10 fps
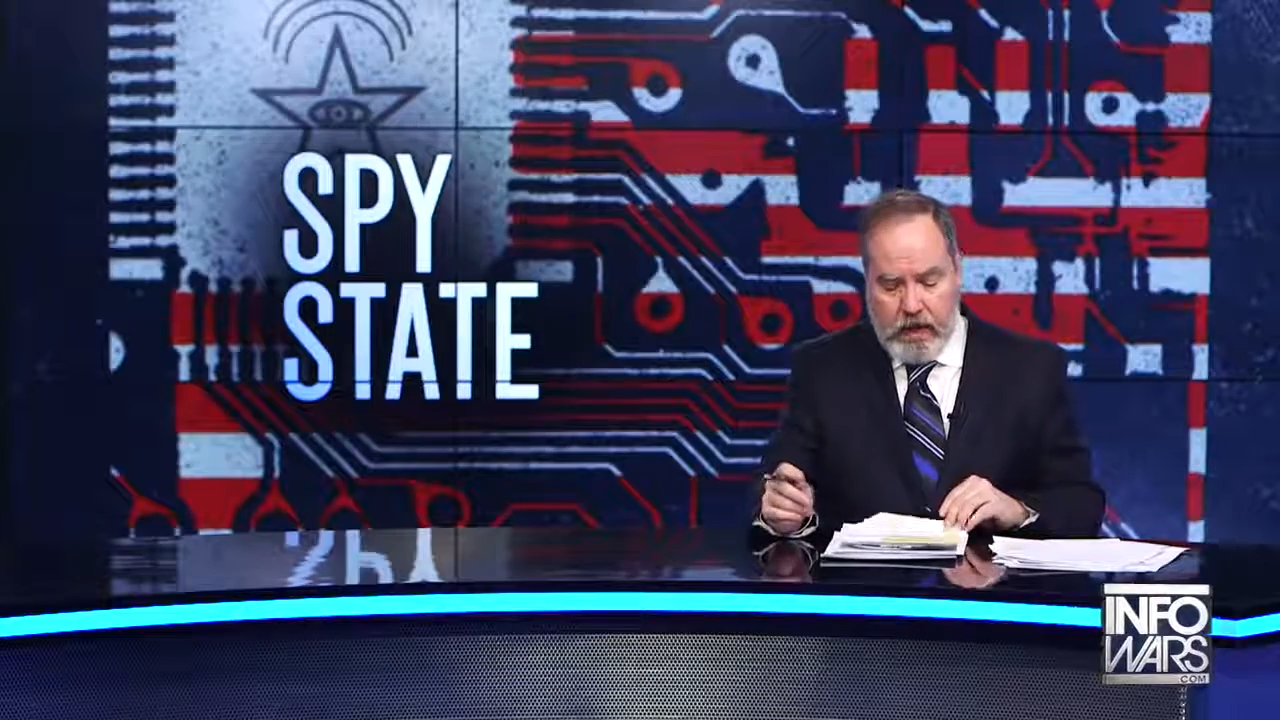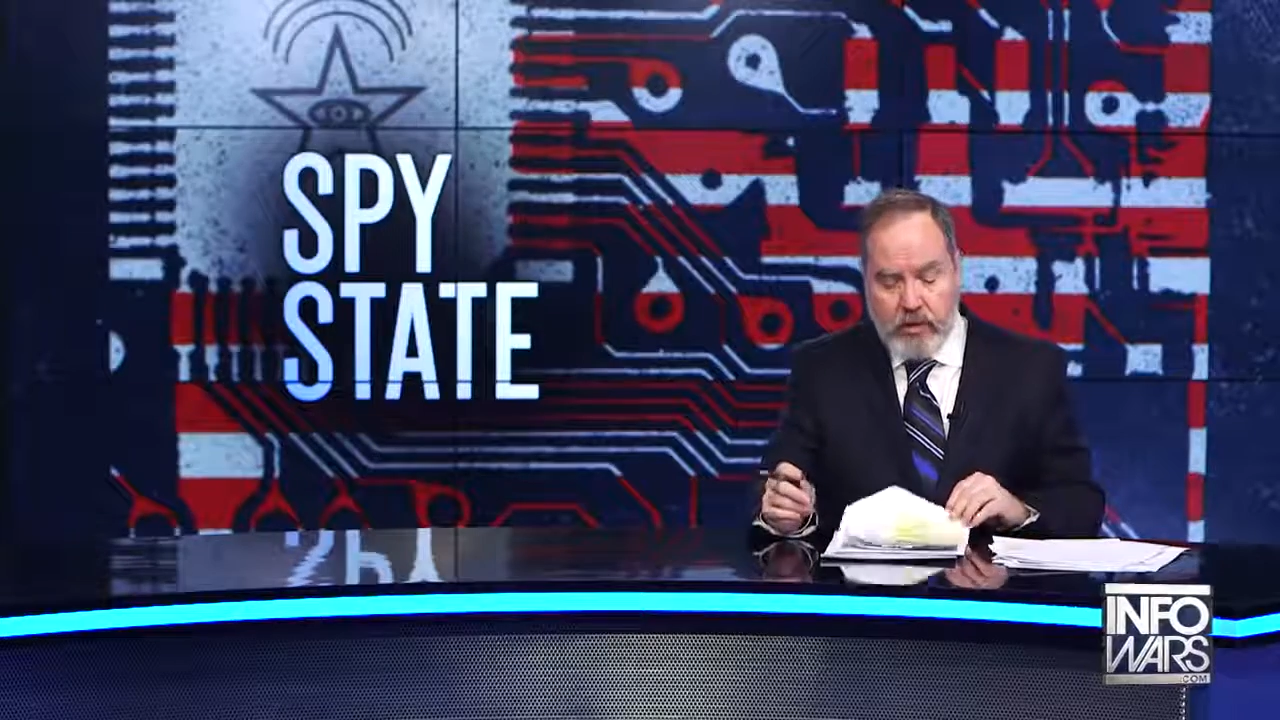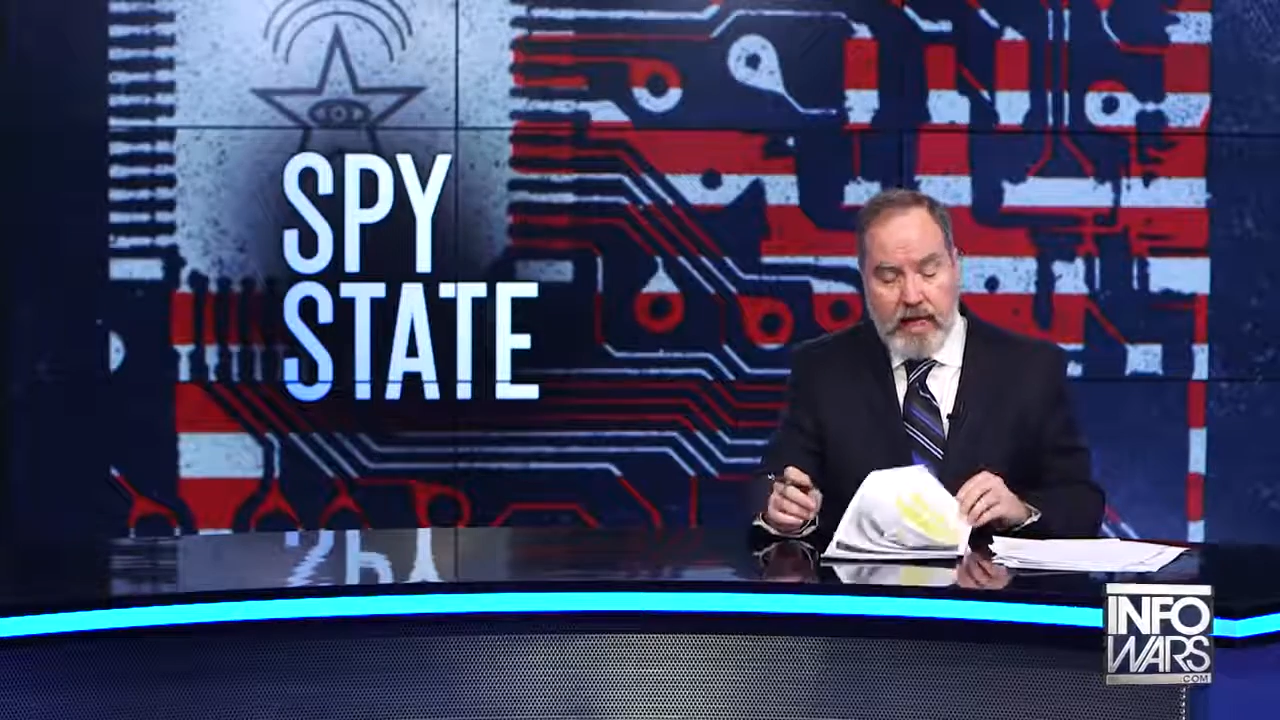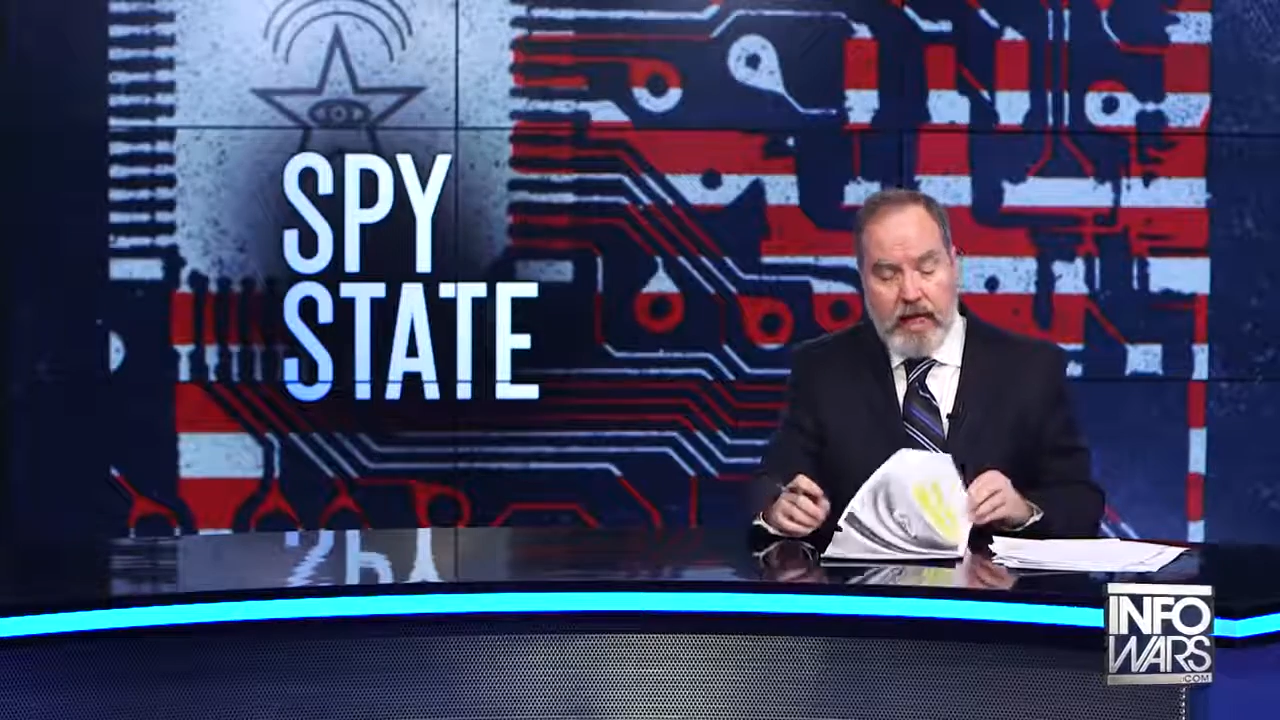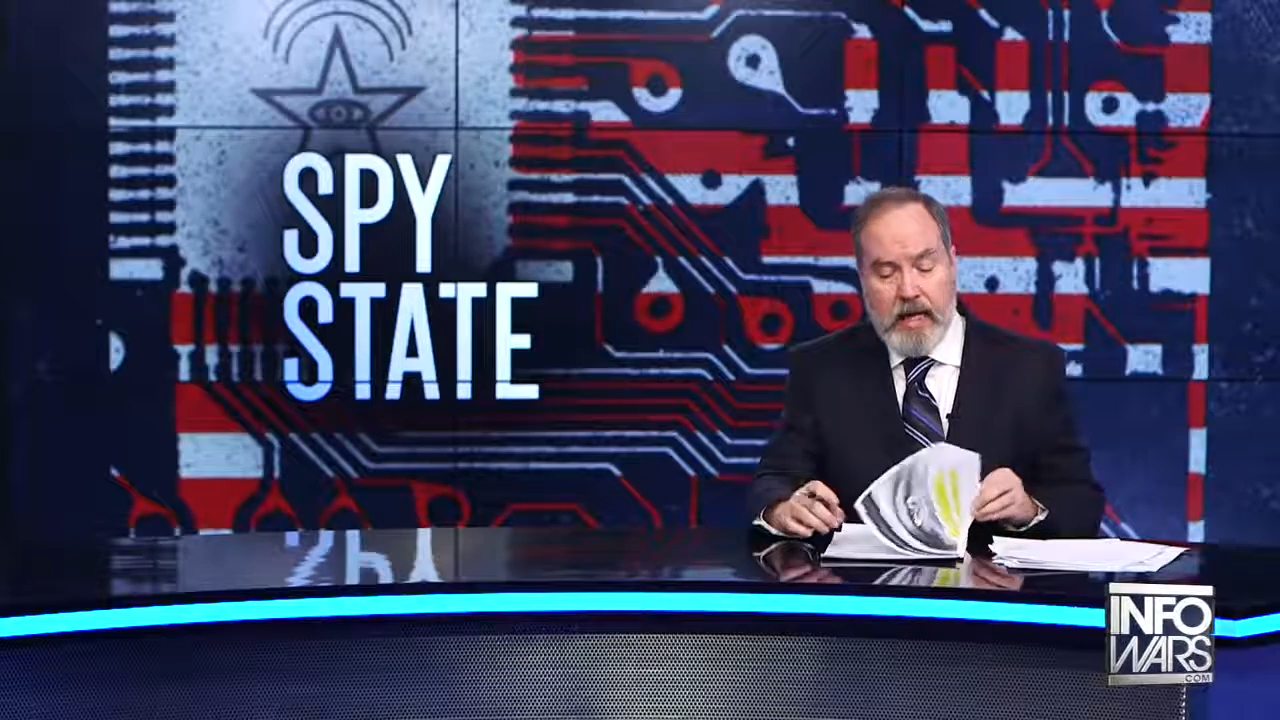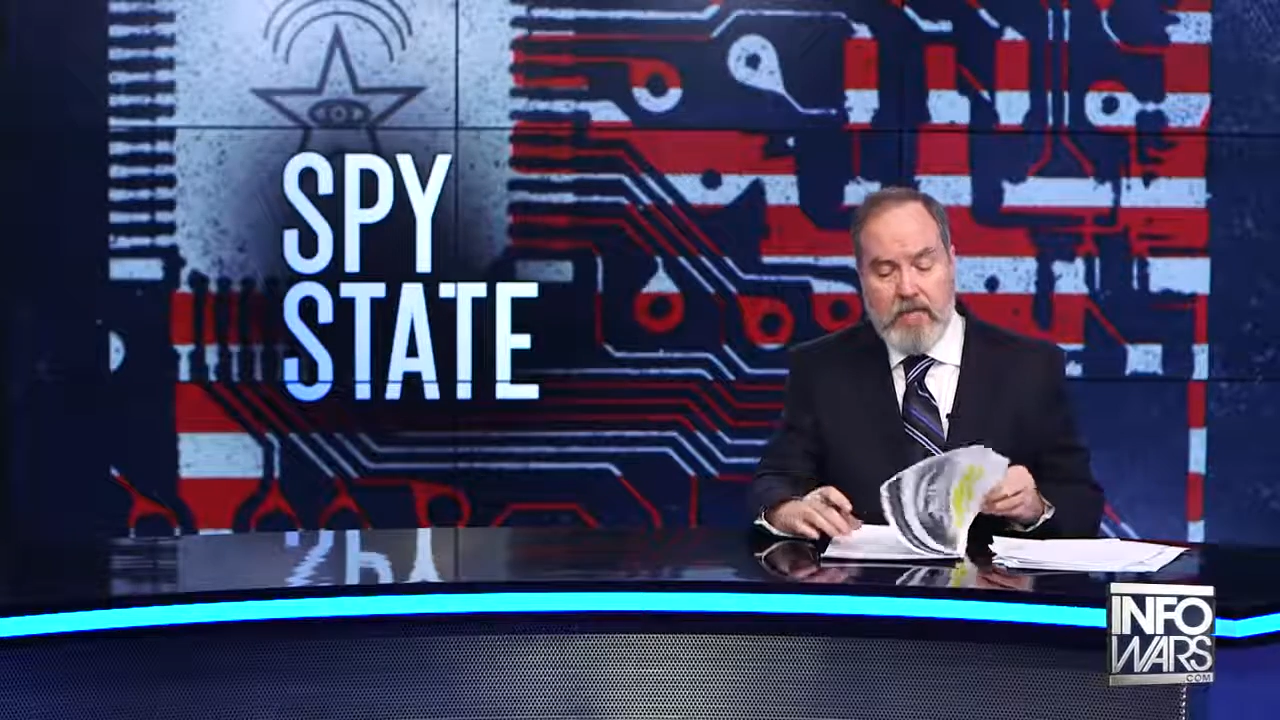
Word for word: they tried to get